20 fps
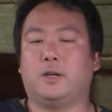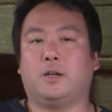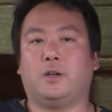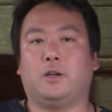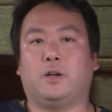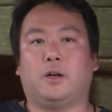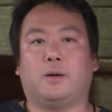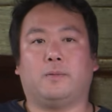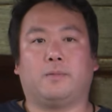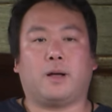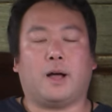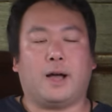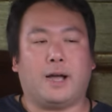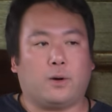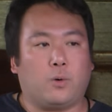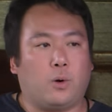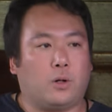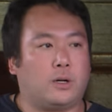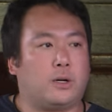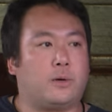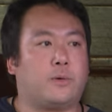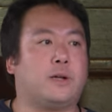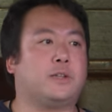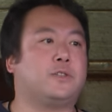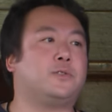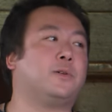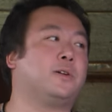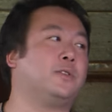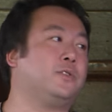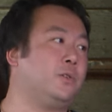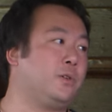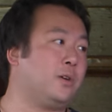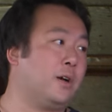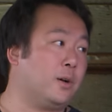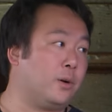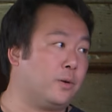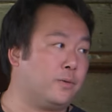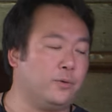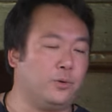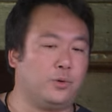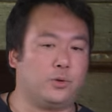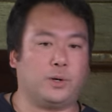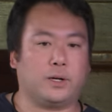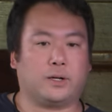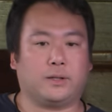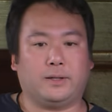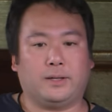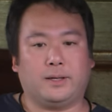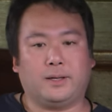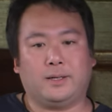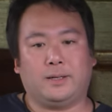High quality restaurants, you got your food quickly.